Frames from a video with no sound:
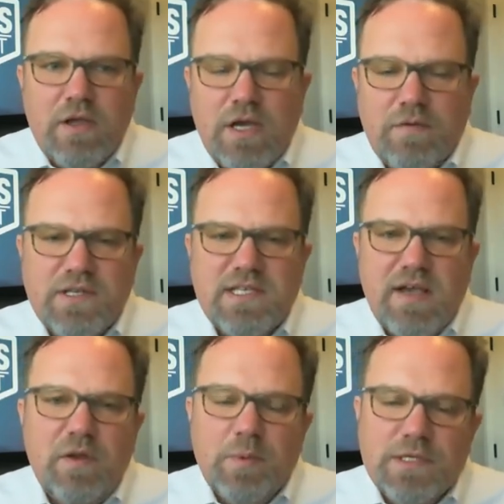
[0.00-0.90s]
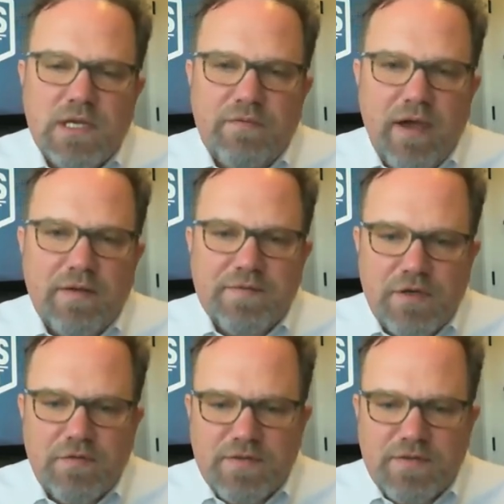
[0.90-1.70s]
cover 70% of out-of-service